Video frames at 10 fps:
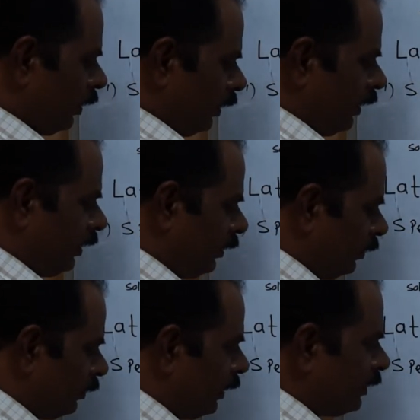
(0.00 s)
heat,
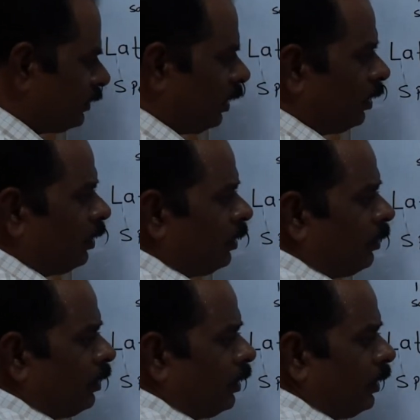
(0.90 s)
that is the
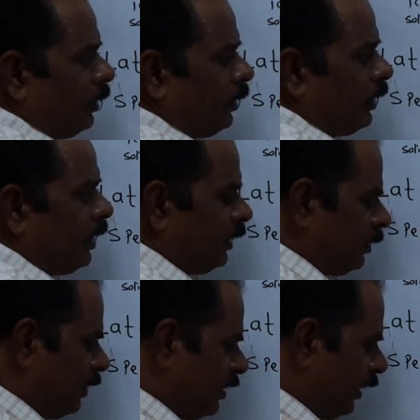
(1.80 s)
heat
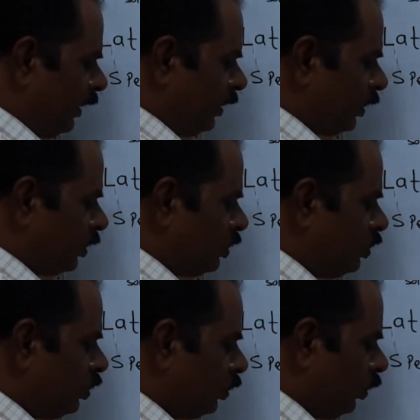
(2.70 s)
is measured in
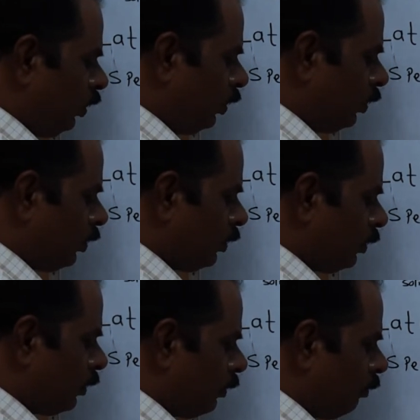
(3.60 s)
joule,
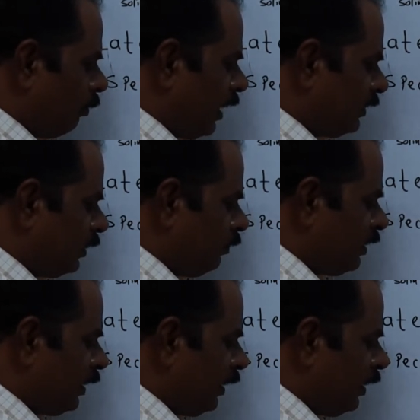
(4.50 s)
mass is
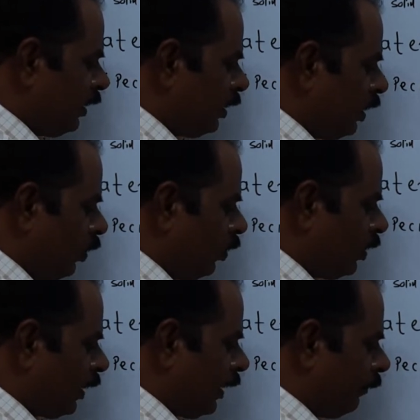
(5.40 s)
measured in
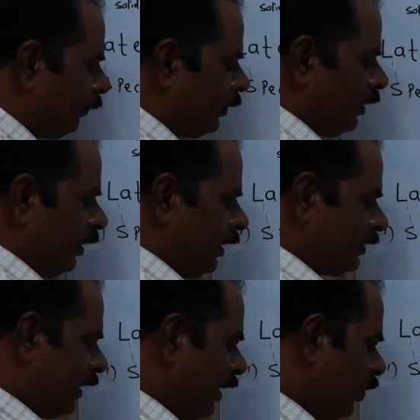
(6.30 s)
kilogram.
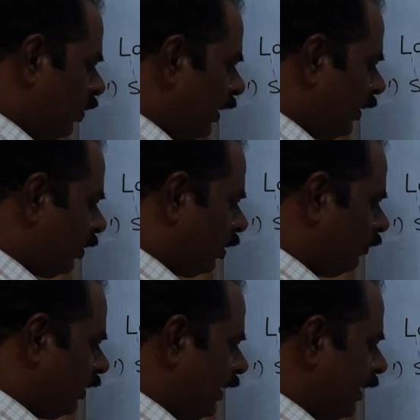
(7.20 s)
SI unit
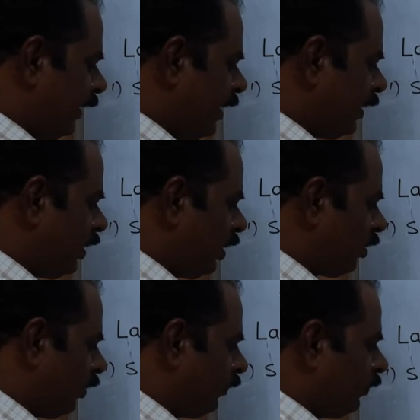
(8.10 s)
of the latent heat
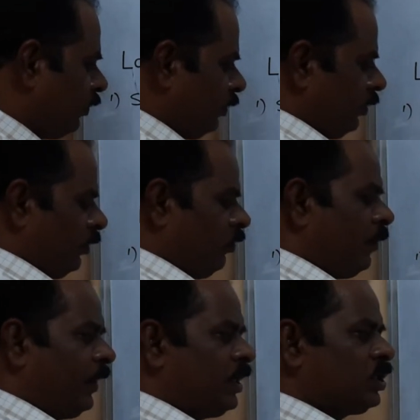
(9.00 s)
of
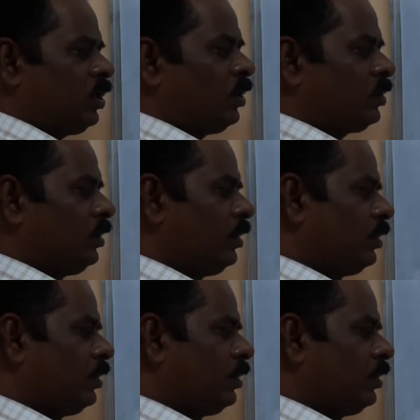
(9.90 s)
evaporation or